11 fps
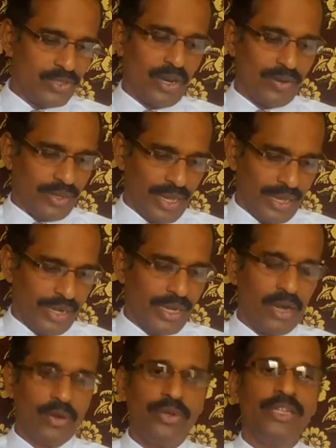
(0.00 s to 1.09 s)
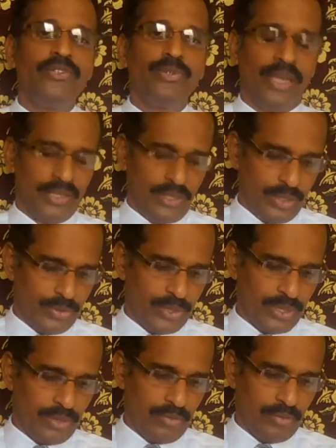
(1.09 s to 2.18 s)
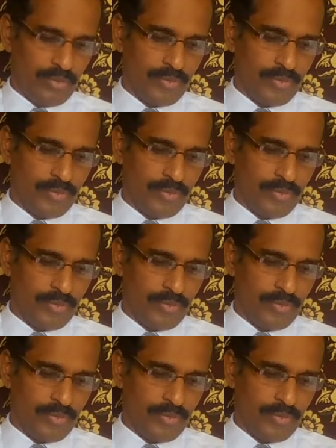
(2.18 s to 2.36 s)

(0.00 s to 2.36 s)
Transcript: not carried on into execution,